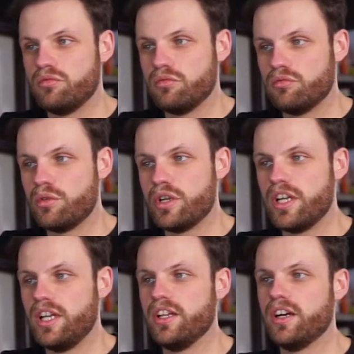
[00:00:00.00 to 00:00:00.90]

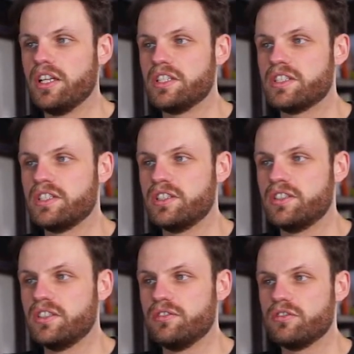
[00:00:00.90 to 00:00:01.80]
Really nice,
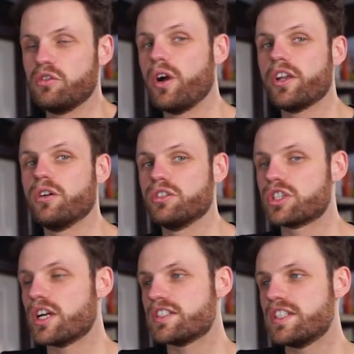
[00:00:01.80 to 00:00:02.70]
quite
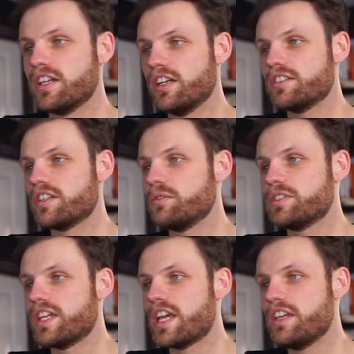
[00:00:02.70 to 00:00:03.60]
contrasty colours, I would
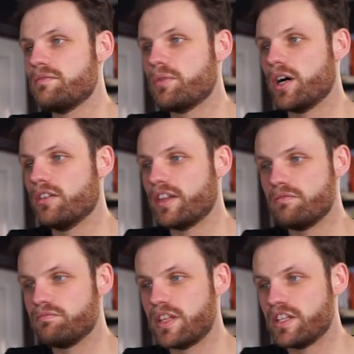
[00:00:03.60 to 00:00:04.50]
say, but
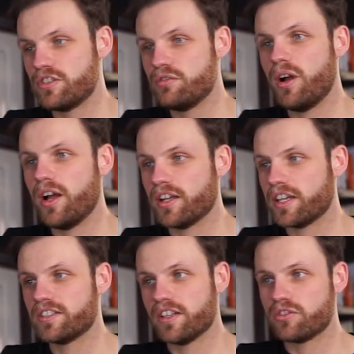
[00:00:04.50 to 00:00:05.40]
they do work.
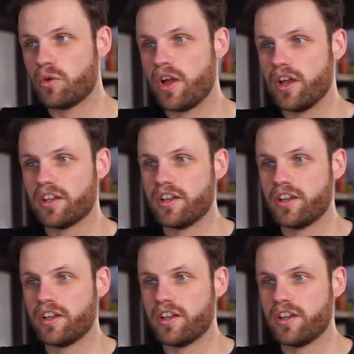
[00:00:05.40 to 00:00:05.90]
It does work.